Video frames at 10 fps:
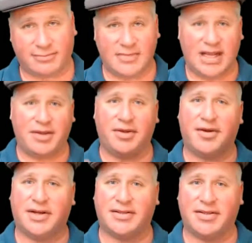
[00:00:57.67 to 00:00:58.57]
Now you
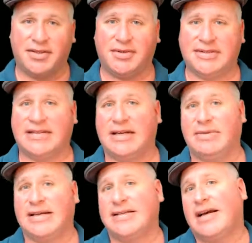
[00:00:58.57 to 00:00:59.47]
could also do a
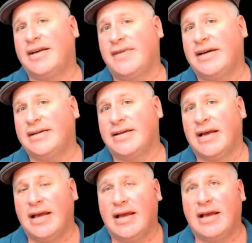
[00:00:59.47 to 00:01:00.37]
side-by-side effect,
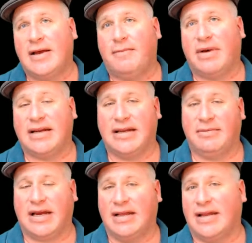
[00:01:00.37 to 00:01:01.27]
but in
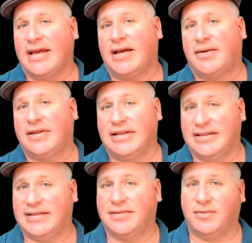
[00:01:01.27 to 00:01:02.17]
my layout,
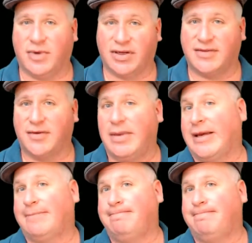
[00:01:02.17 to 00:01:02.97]
this works for me.